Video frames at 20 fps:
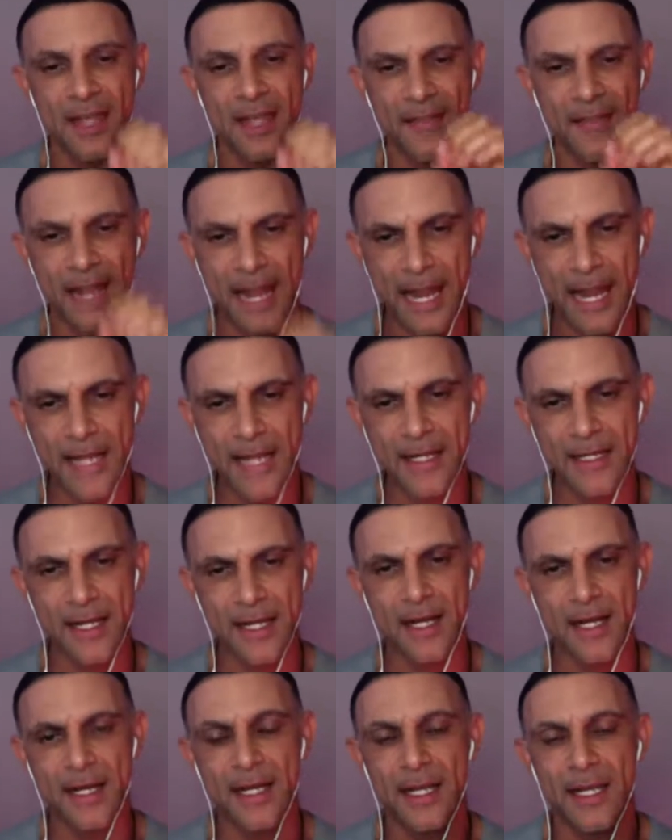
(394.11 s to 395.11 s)
the
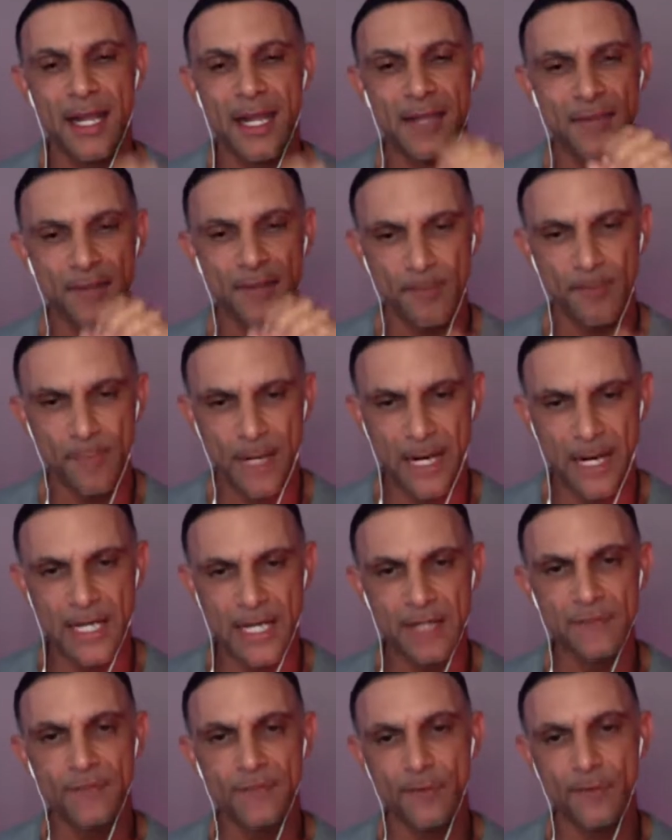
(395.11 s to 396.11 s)
anger, and the
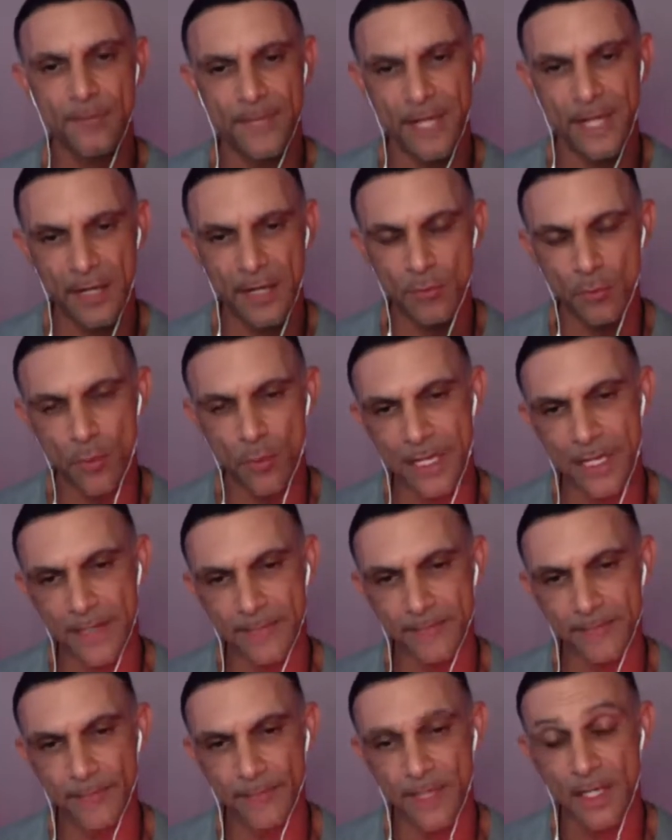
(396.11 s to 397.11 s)
pain from day
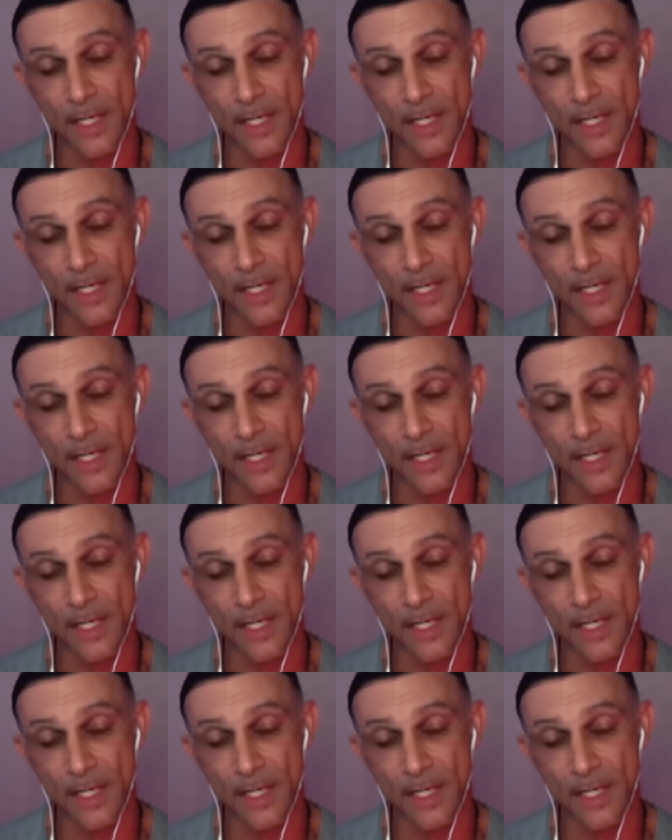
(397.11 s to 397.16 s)
one?